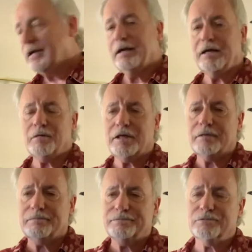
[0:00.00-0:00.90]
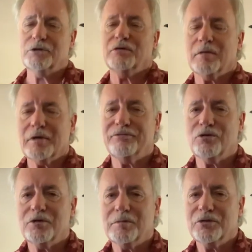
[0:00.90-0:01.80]
Anyway, you've got my
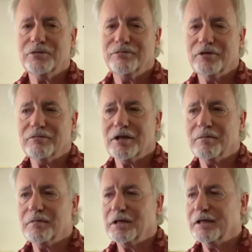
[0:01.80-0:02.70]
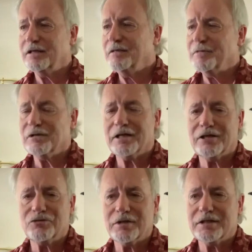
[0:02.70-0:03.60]
phone number, you've got my email
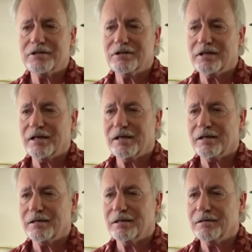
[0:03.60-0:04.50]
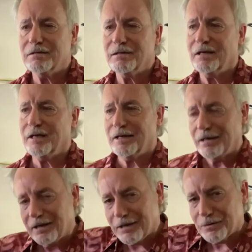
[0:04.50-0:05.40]
address, and
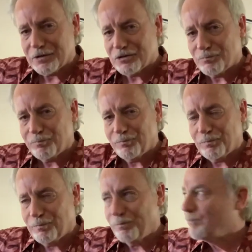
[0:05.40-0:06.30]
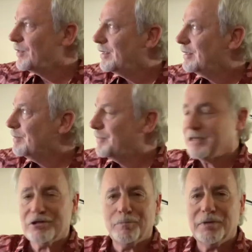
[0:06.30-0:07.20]
Aaron's makes
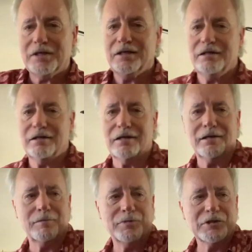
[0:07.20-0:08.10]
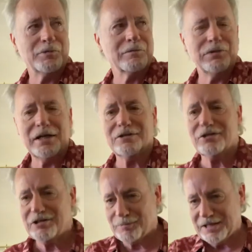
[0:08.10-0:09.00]
the putty, and Pittsburgh
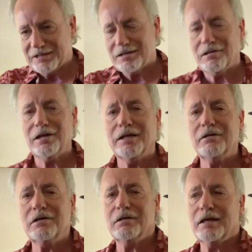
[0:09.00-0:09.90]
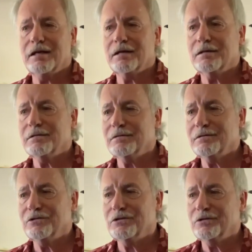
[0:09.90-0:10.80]
Plastics makes the liner, and
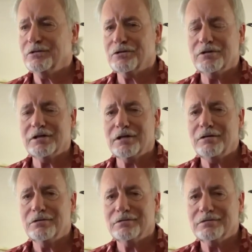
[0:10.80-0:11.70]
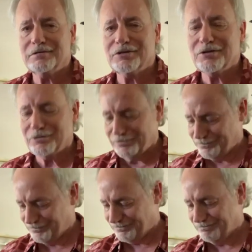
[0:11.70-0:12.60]
you're good to go. So
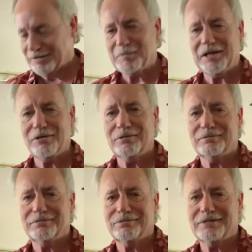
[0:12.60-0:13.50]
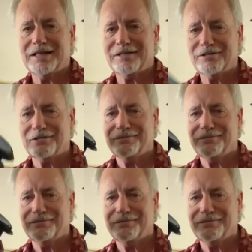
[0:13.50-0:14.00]
let me know. Thanks.